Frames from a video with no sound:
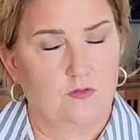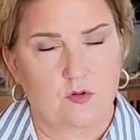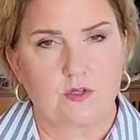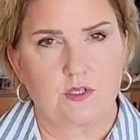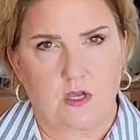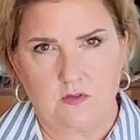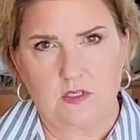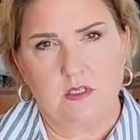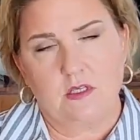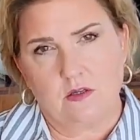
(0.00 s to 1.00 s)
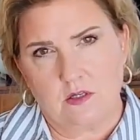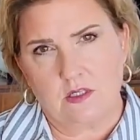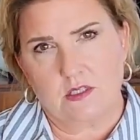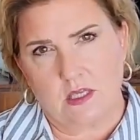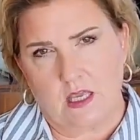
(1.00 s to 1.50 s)
Of course, obviously, you're going
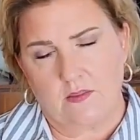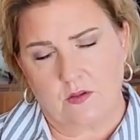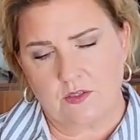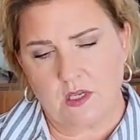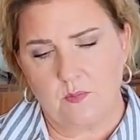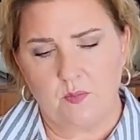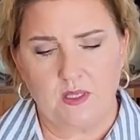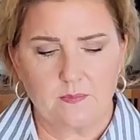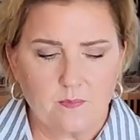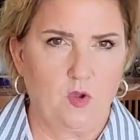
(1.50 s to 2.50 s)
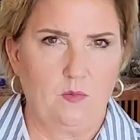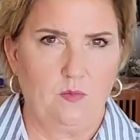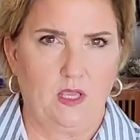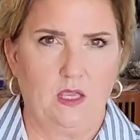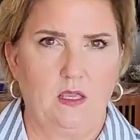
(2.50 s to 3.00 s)
to scan those up, but point
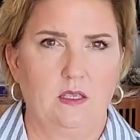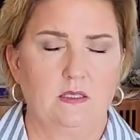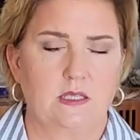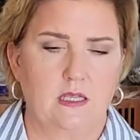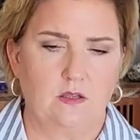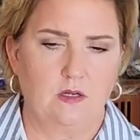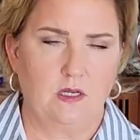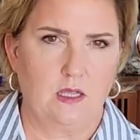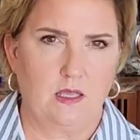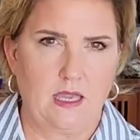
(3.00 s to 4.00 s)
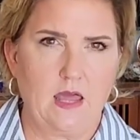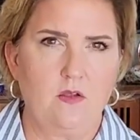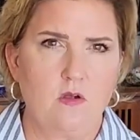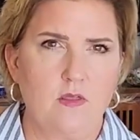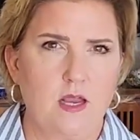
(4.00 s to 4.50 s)
being is that you need to
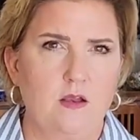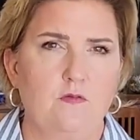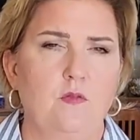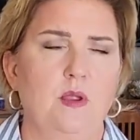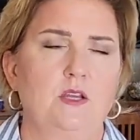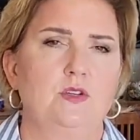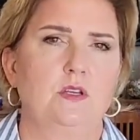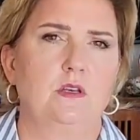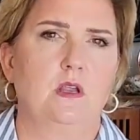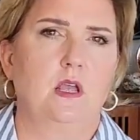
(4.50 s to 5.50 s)
gather all that information,